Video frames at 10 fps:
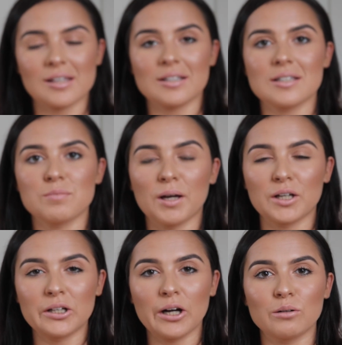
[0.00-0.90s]
This is my
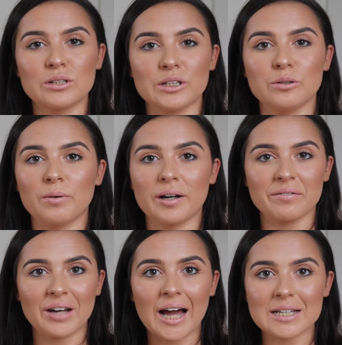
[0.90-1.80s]
go-to when I
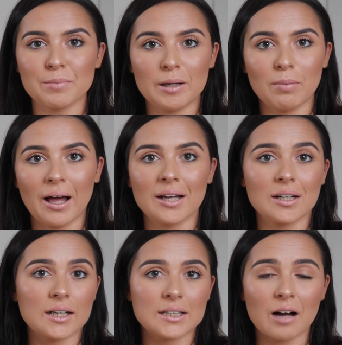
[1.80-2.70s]
have a last minute plan
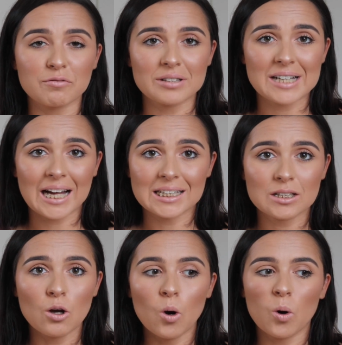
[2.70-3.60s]
and I haven't
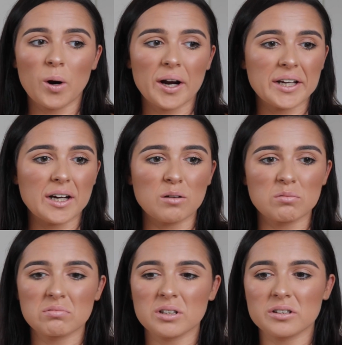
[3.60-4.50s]
tanned, or you
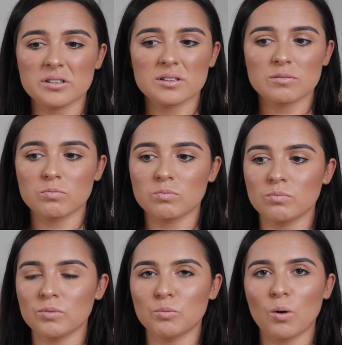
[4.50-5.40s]

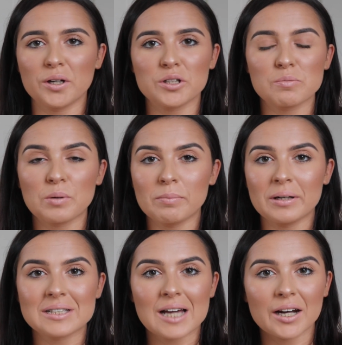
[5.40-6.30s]
want to just put a bit
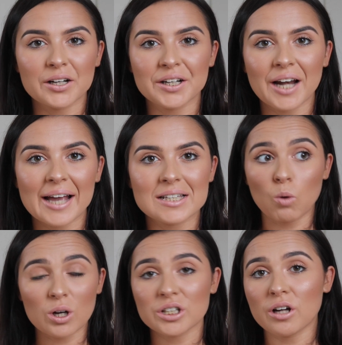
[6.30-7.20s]
of tan on your legs and
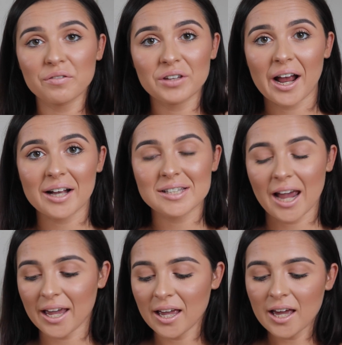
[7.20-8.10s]
wash it off the next
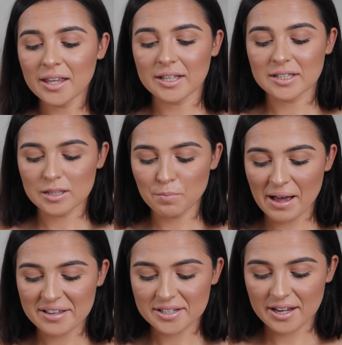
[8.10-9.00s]
day. This is the
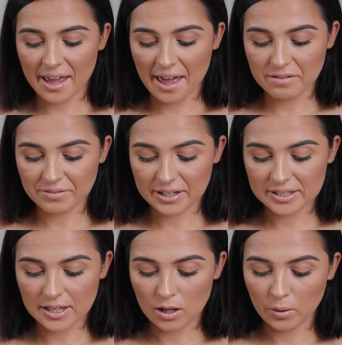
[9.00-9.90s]
best ever.
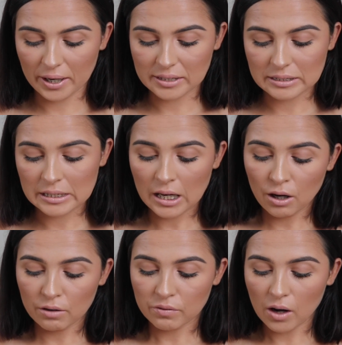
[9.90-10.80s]
So it's
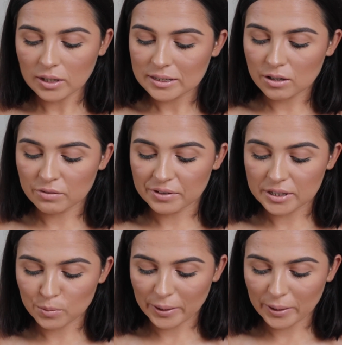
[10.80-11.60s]
flawless coverage,